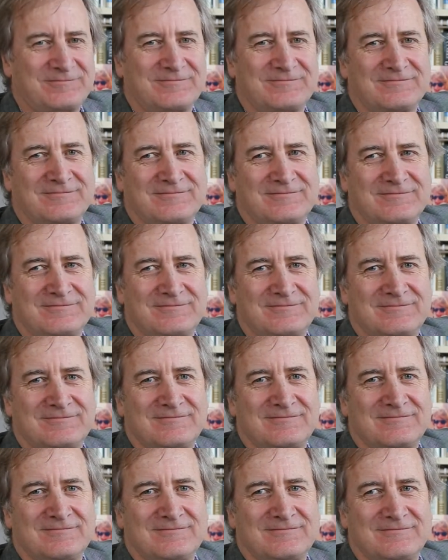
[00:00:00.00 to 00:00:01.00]

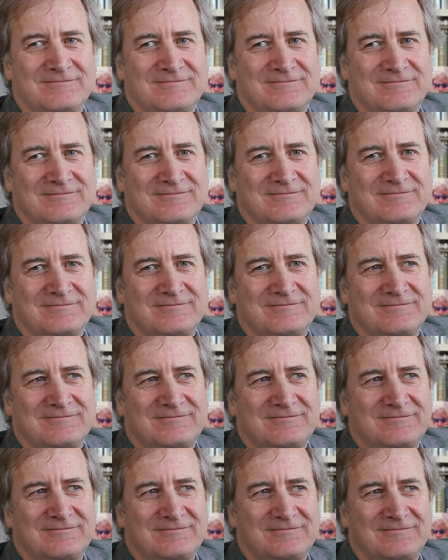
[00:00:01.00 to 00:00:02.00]

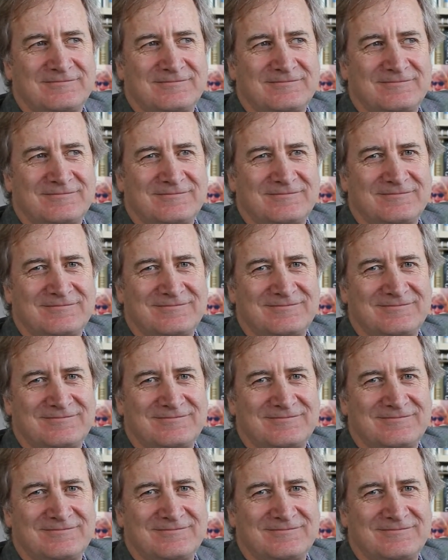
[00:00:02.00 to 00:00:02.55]
The person shown says nothing.